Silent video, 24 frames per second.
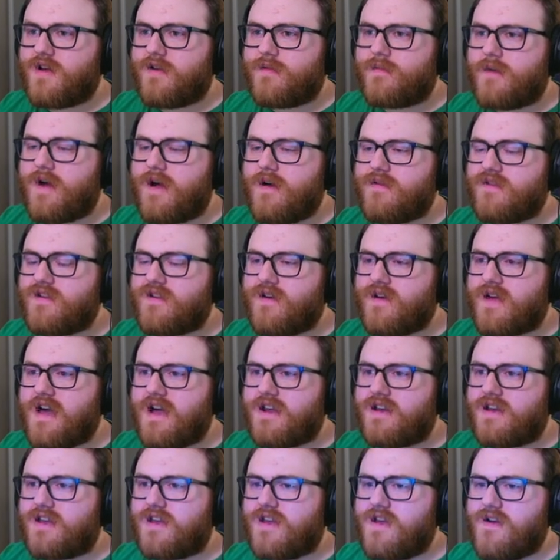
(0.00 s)
I'm also kind
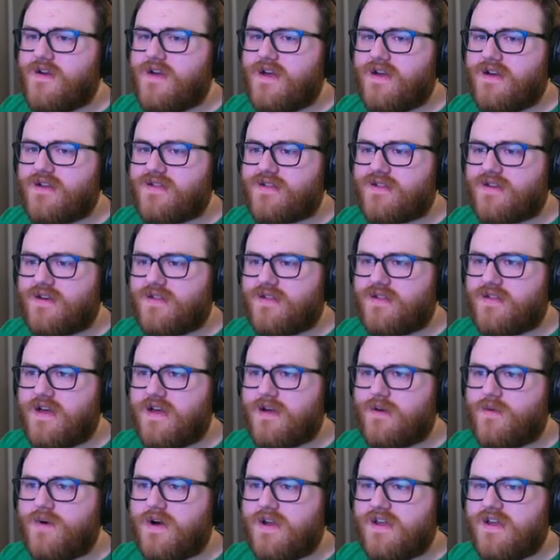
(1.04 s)
of curious, because, like,
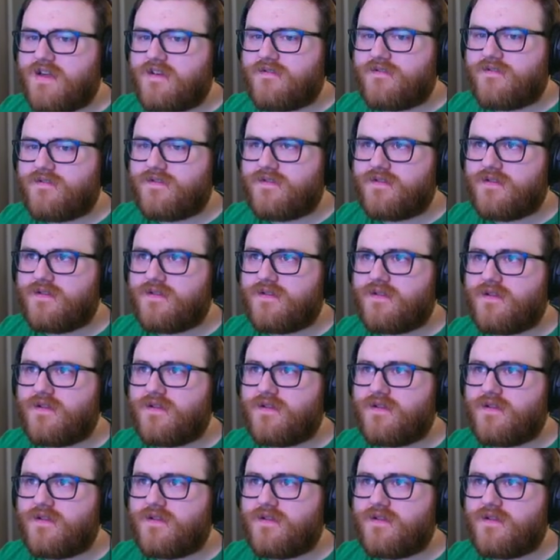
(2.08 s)
what if...